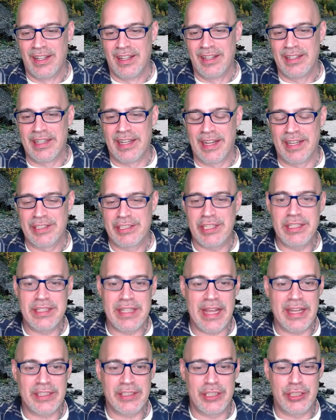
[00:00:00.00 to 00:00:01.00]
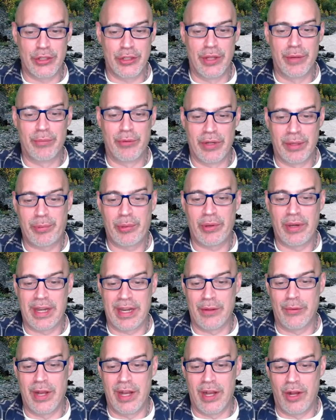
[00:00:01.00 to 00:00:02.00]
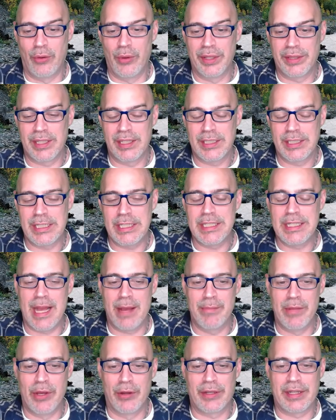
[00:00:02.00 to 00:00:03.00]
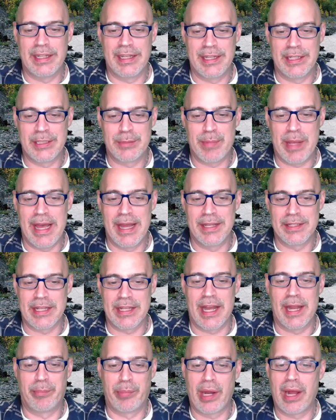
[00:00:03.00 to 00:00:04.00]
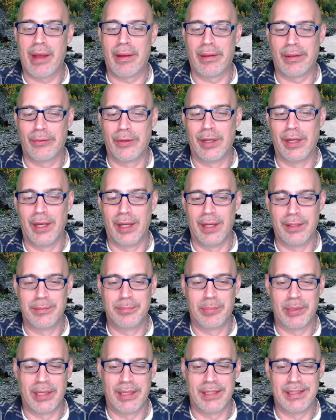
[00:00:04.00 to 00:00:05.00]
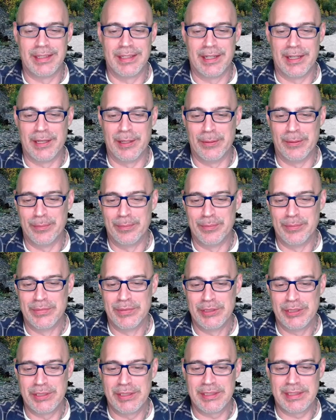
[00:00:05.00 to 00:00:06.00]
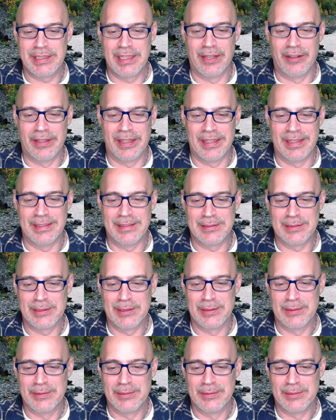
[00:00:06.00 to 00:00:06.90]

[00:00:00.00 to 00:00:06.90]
Yeah, she's actually doing pretty well with it. She's not milking it as bad as I probably would, but, you know, she still is.